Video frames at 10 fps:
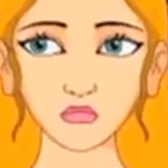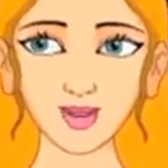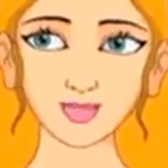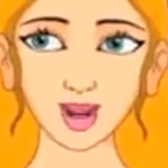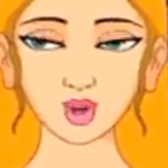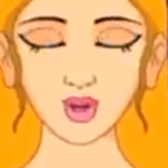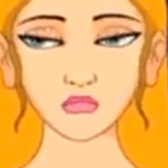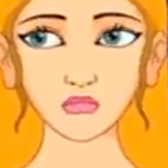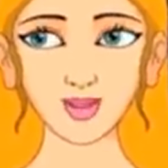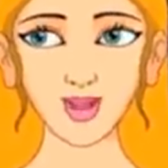Mother,
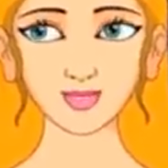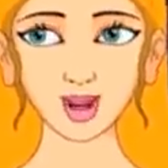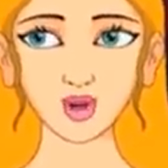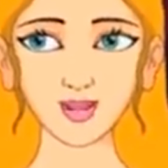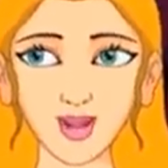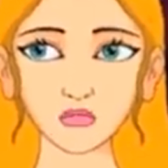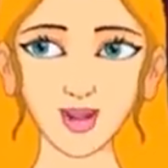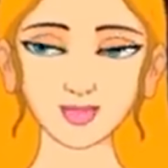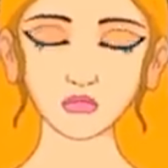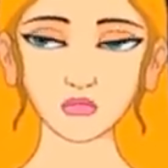please listen to
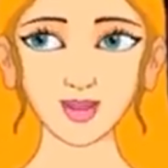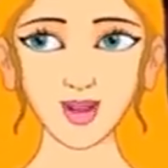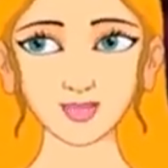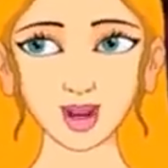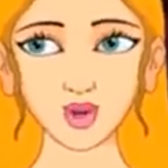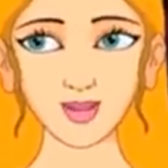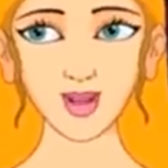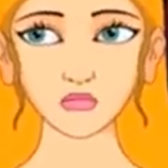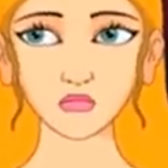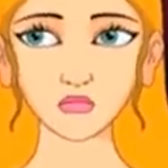me. I'm
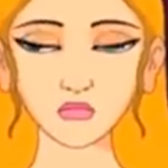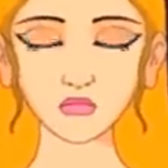sorry.